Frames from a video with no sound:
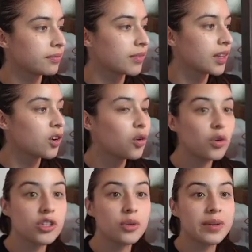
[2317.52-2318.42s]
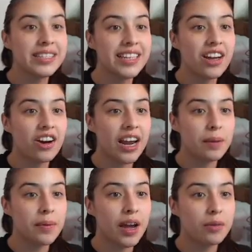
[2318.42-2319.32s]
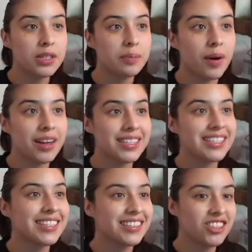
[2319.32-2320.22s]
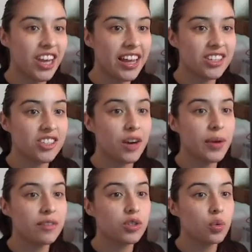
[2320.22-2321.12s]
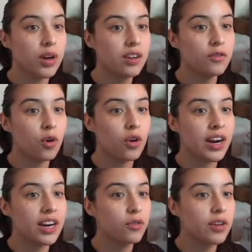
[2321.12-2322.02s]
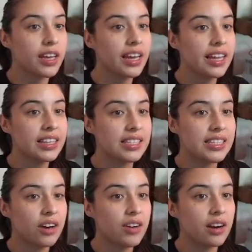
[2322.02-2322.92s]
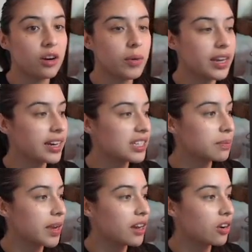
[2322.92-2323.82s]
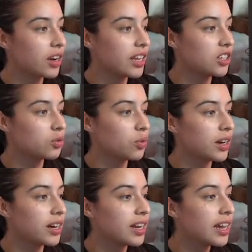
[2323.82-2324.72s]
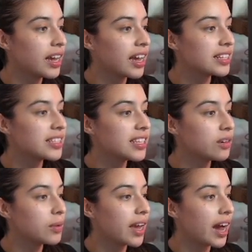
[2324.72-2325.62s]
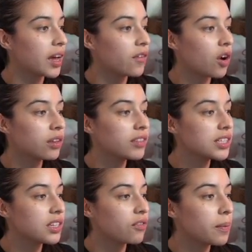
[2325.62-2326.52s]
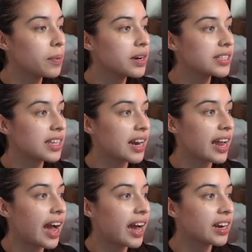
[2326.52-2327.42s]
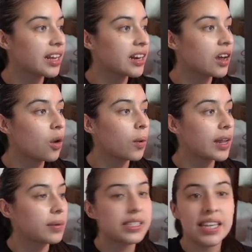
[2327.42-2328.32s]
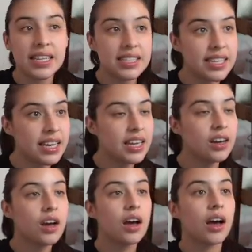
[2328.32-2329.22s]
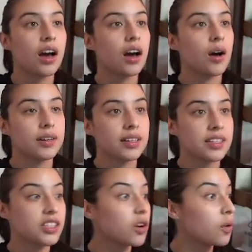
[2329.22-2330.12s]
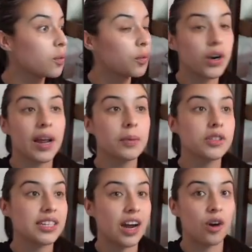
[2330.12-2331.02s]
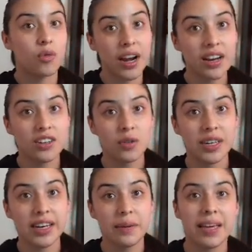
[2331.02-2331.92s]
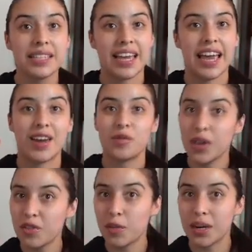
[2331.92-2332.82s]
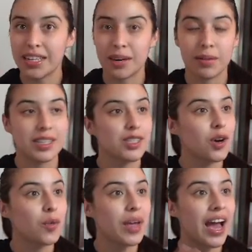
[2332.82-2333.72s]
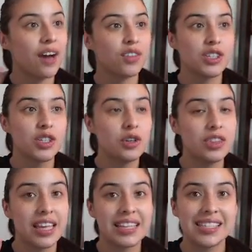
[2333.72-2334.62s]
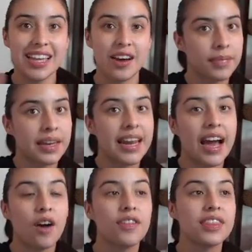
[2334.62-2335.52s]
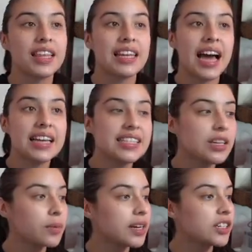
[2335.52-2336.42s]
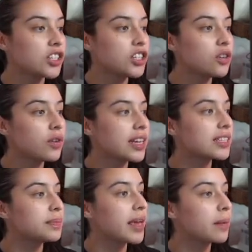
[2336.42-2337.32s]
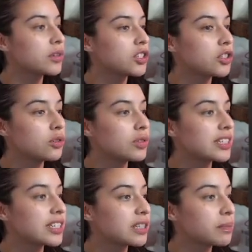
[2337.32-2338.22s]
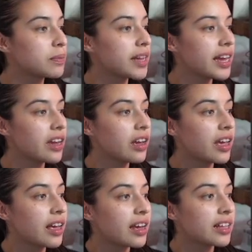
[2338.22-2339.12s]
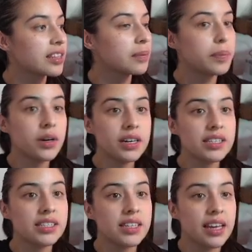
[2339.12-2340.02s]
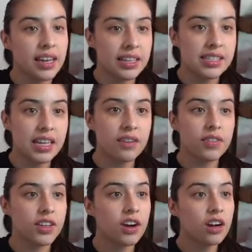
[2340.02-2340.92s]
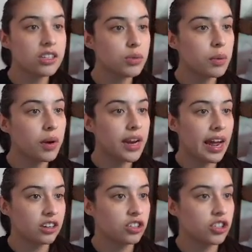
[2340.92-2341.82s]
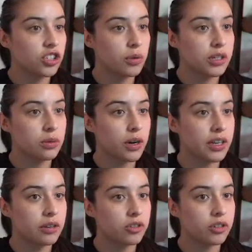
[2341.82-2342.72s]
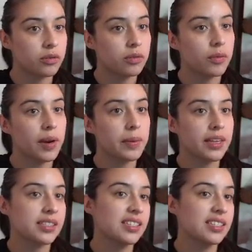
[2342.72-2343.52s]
Cool, so we see our API response change. So now we have 24, and if we hit this down arrow, we can expand on each one and see we have all of these different books that I added while I was testing. So we're able to now write to our database and read from our database. So we have the two things down. Now, the last thing we need to do is be able to display the books. Instead of in the console, we want to actually show it to our user, right? Because this is